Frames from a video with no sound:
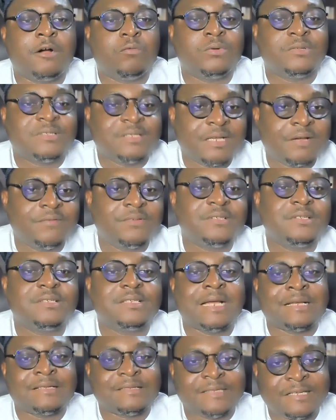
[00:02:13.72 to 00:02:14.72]
with
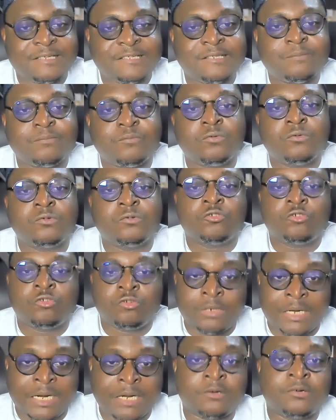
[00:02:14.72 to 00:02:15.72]
services accessible
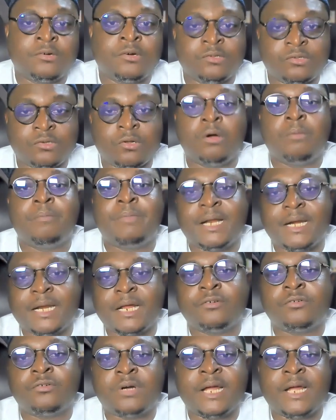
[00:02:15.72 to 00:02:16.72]
across urban
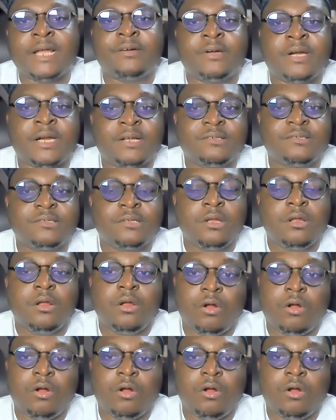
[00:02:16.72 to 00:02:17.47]
and rural areas.